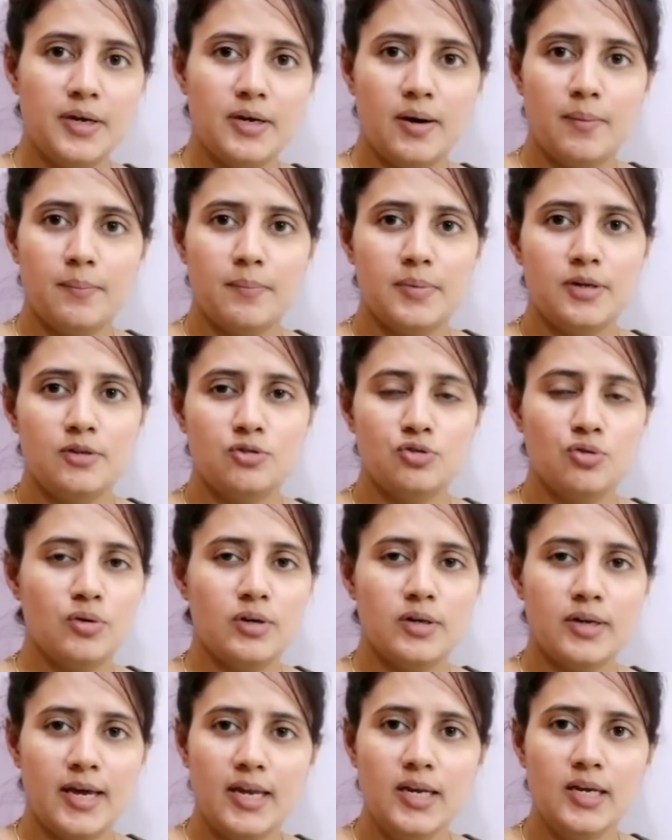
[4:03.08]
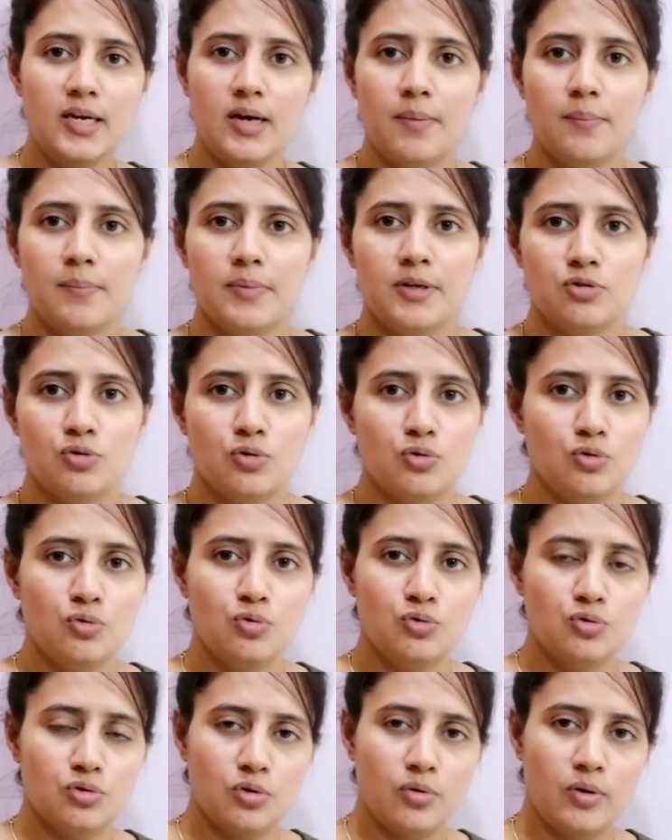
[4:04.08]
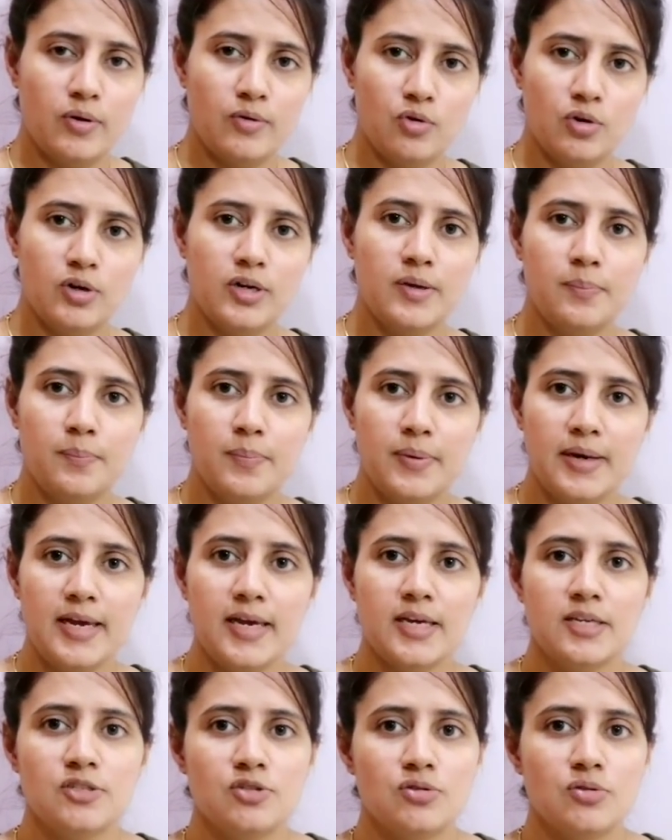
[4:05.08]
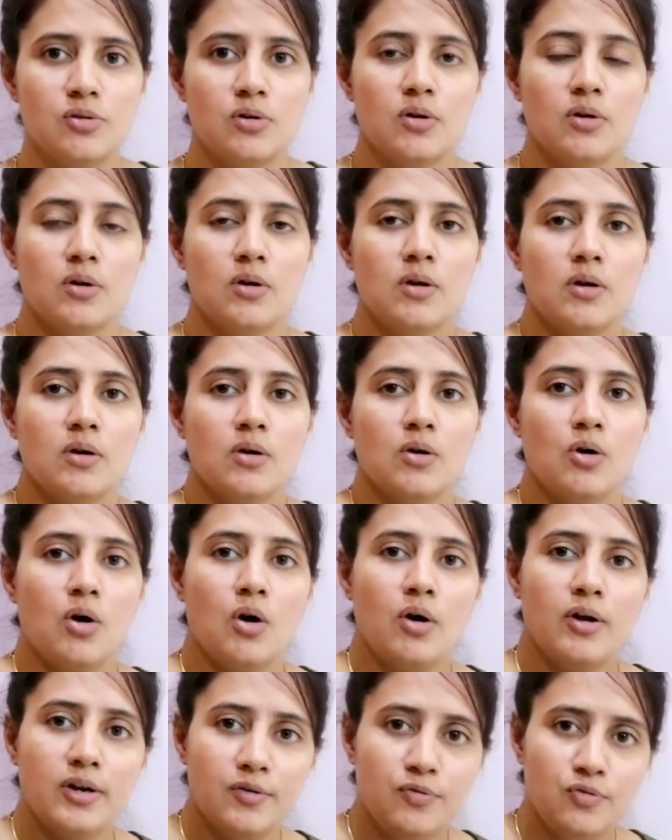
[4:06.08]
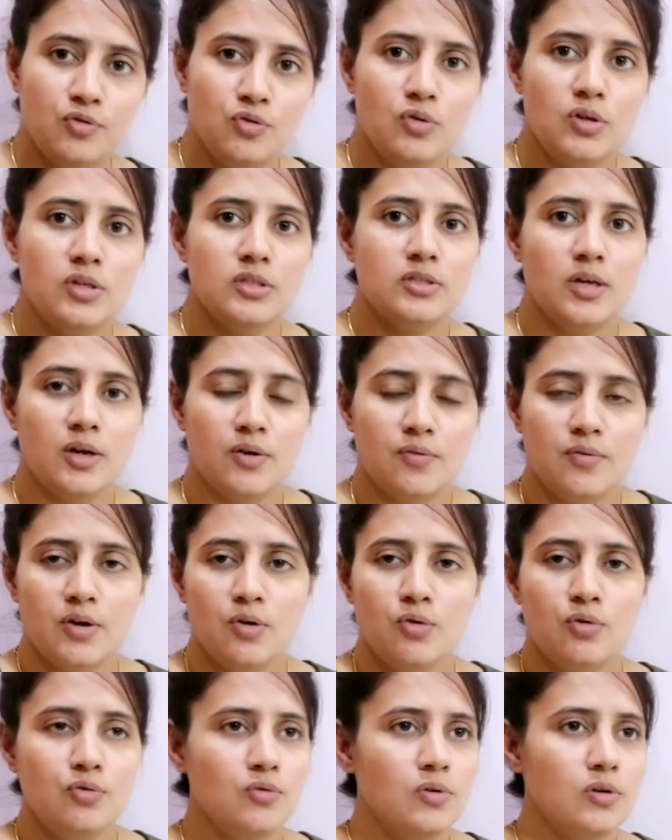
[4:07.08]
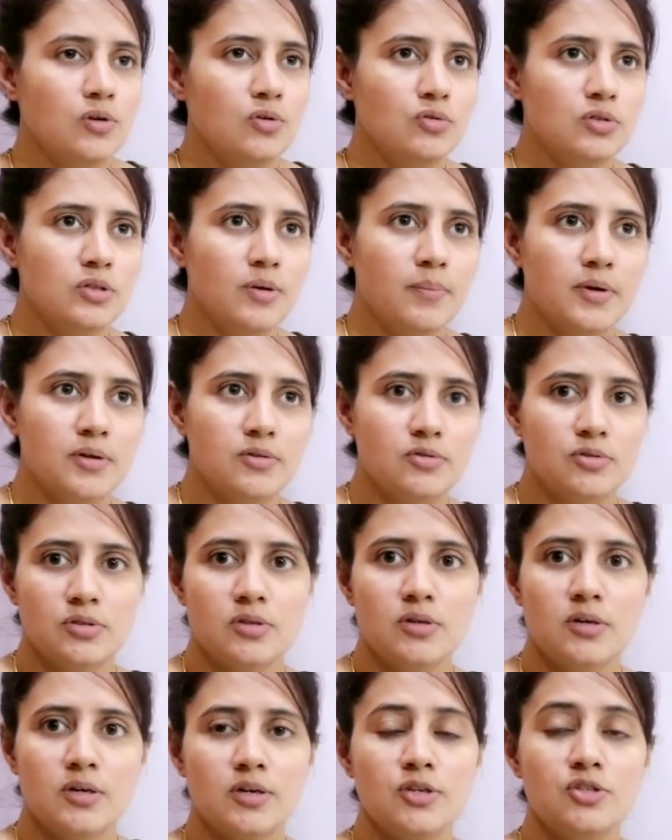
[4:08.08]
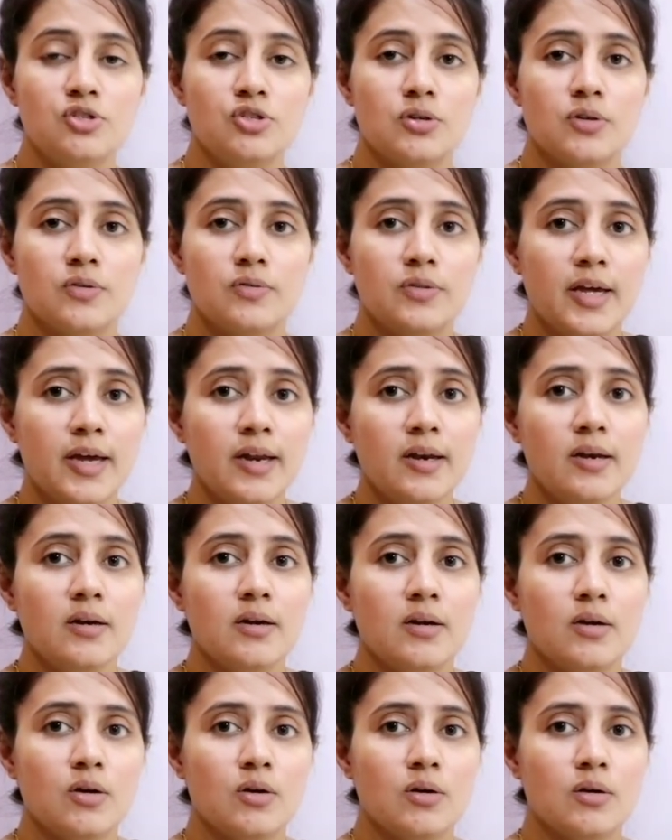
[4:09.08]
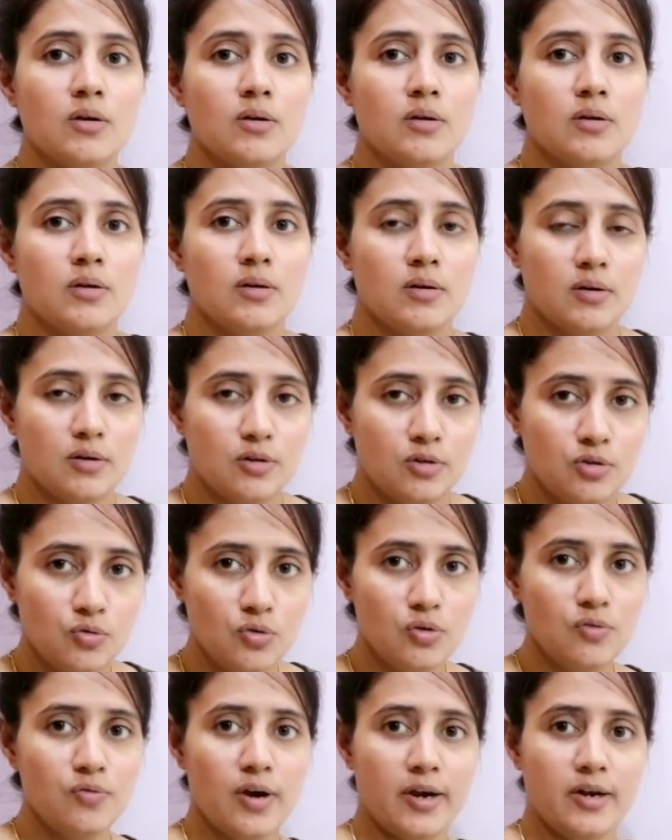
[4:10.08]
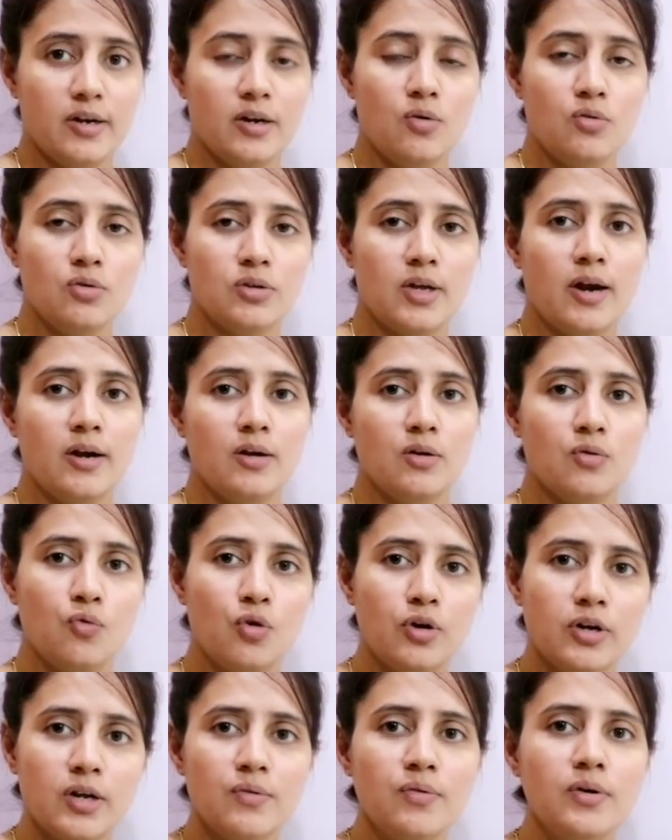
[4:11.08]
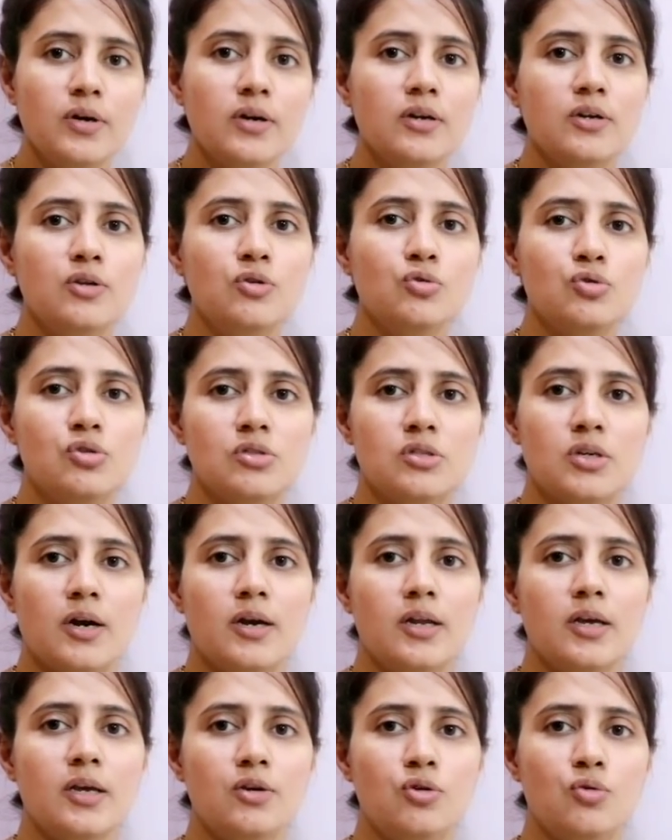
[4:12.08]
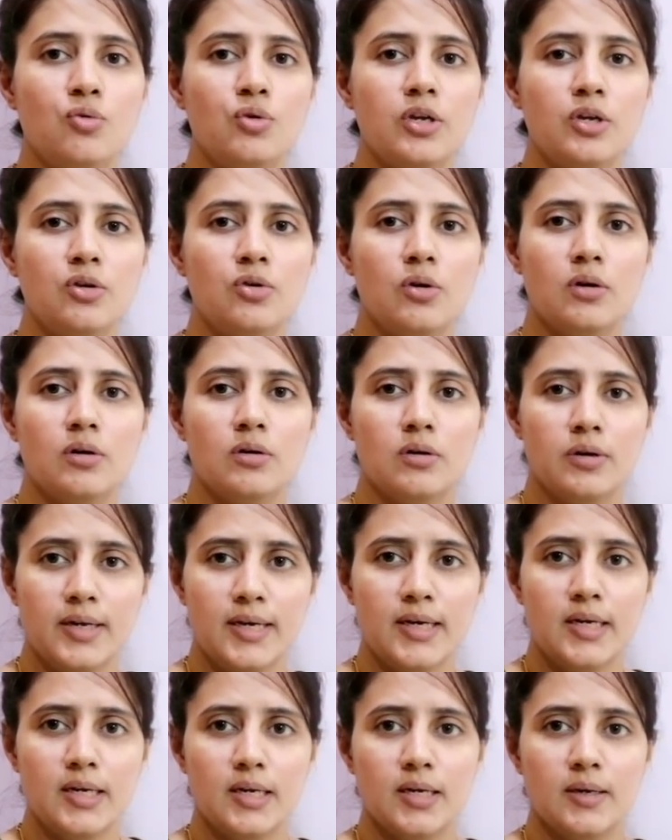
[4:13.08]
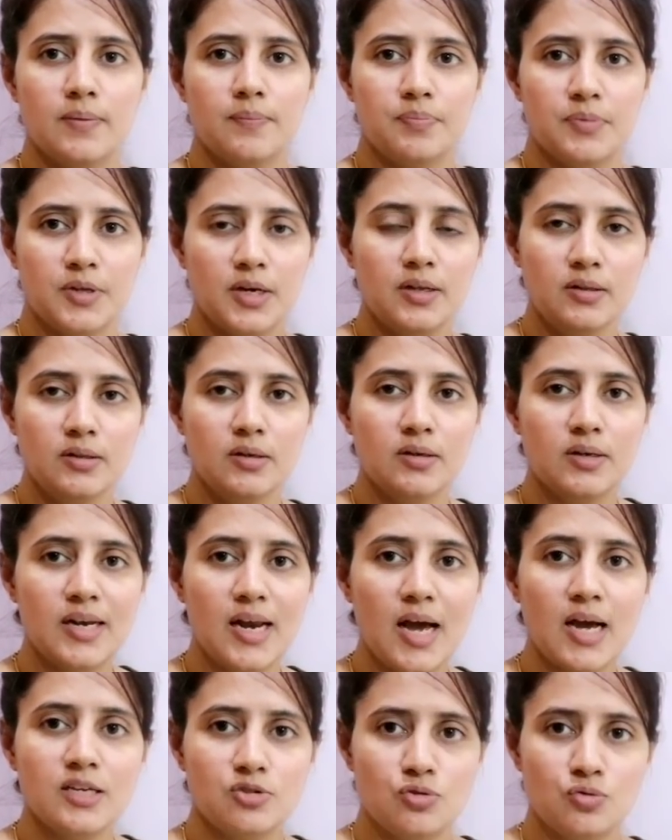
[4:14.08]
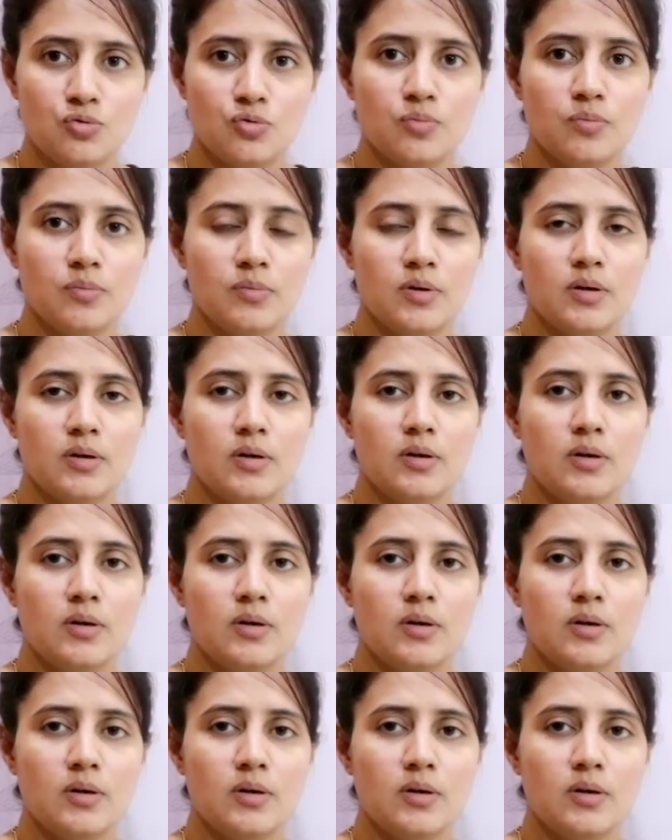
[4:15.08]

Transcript: big companies or in any companies or those who have already placed, or if you will survey or you will do some research, then you will find out that whatever you study during your degree in the classroom,